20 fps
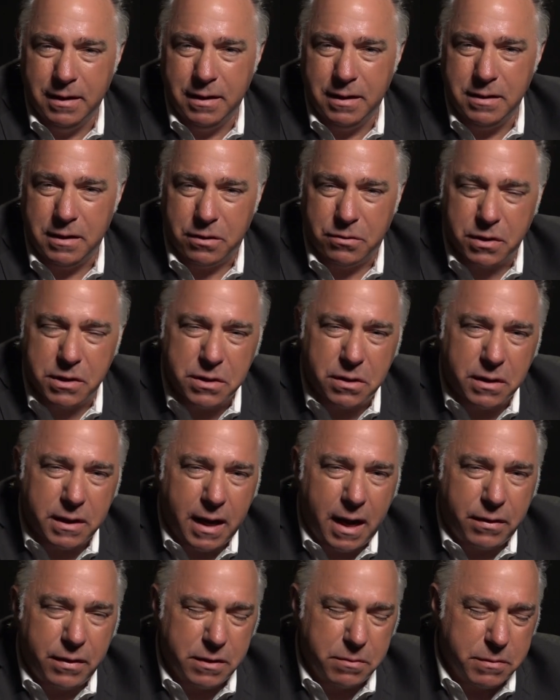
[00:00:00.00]
See, traditional
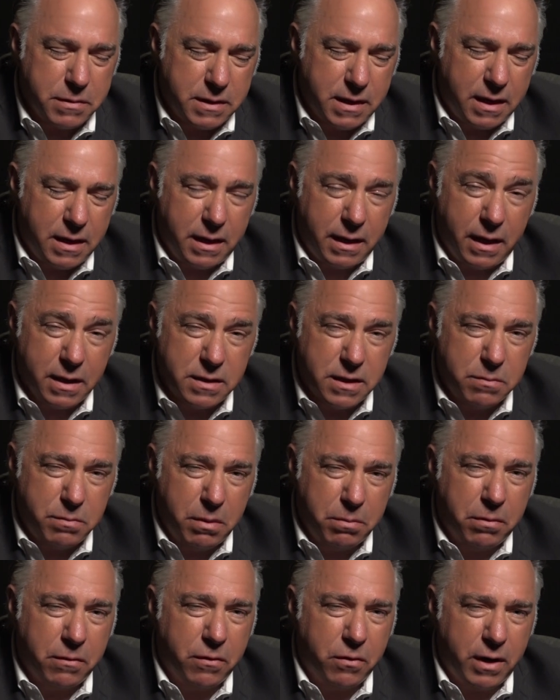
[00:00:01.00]
Catholics have been standing against these
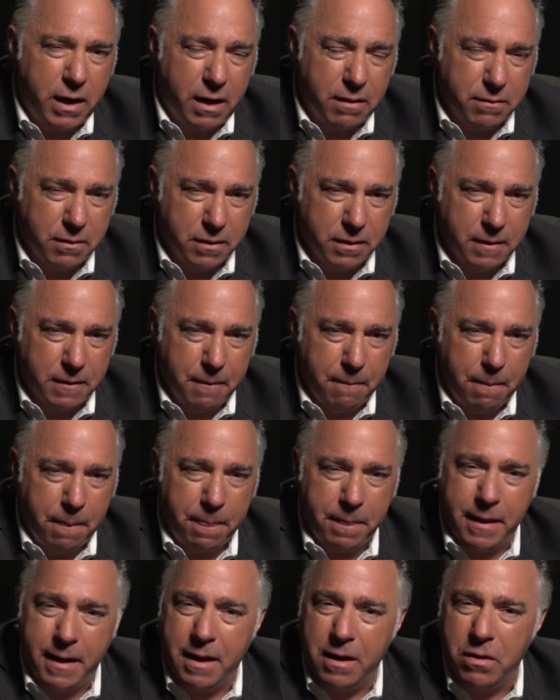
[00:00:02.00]
people forever.
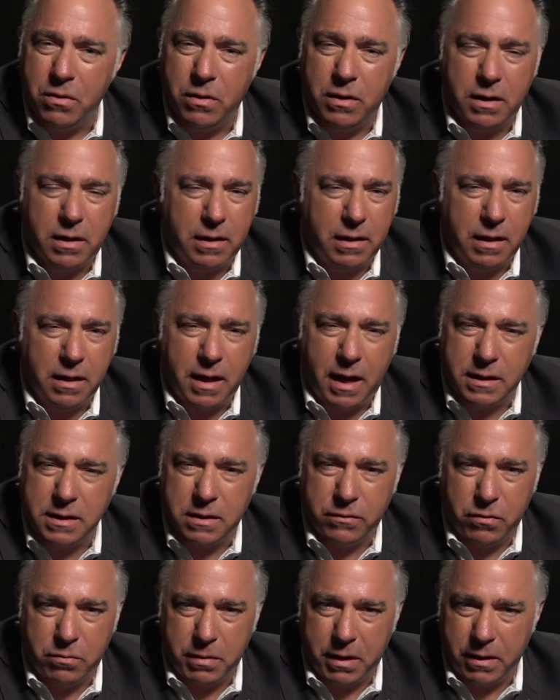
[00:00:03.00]
Now,
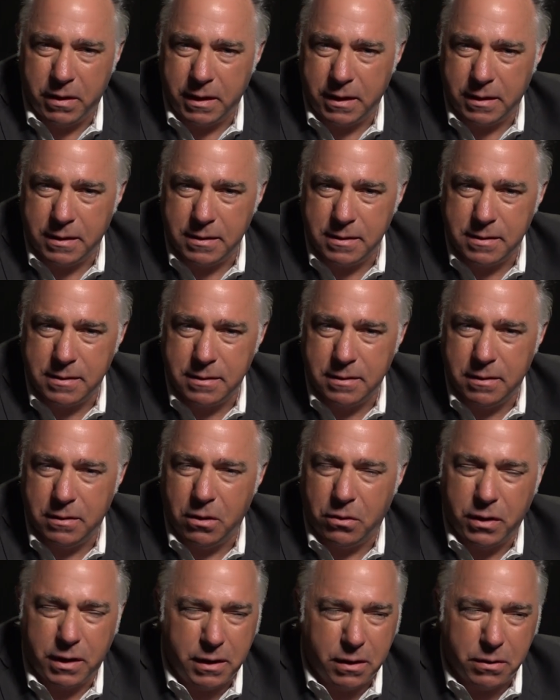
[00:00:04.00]
lots of Americans,
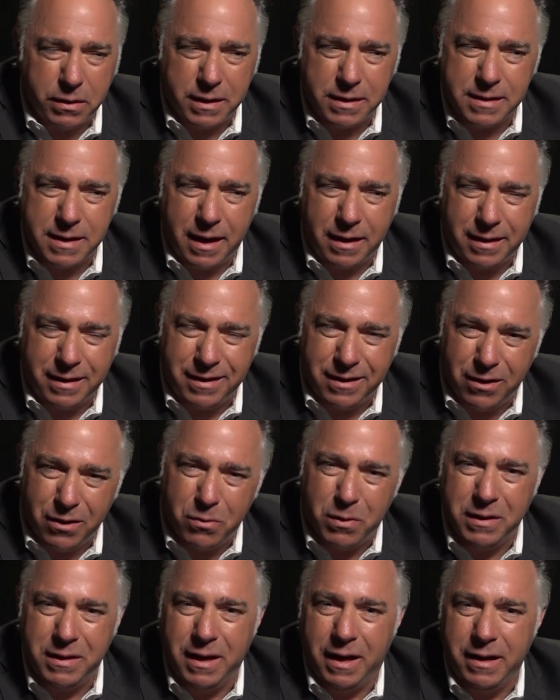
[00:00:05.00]
though they don't exactly know
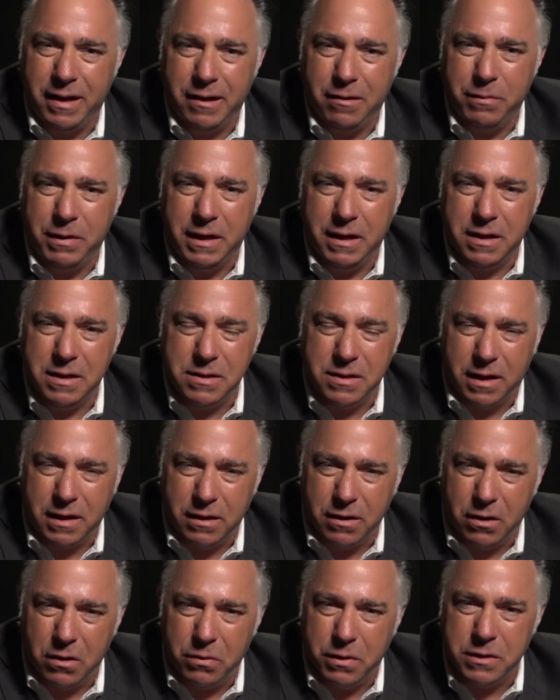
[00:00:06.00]
what that enemy is, they
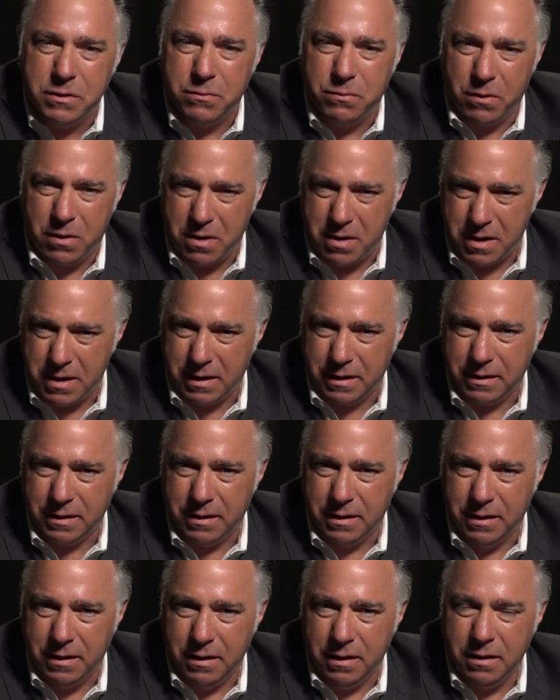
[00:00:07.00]
know it's wrong.
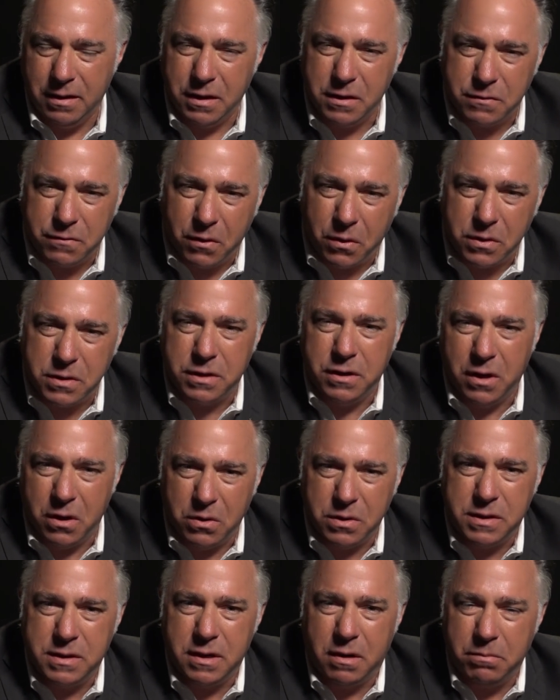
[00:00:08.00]
These folks
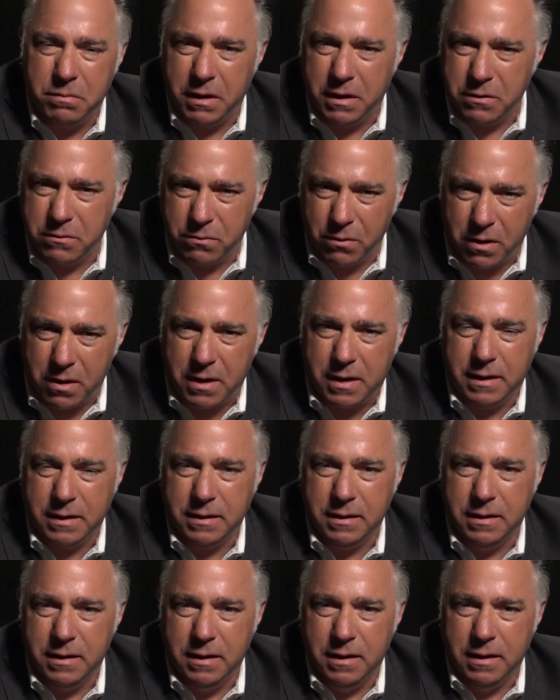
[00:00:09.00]
know something's wrong.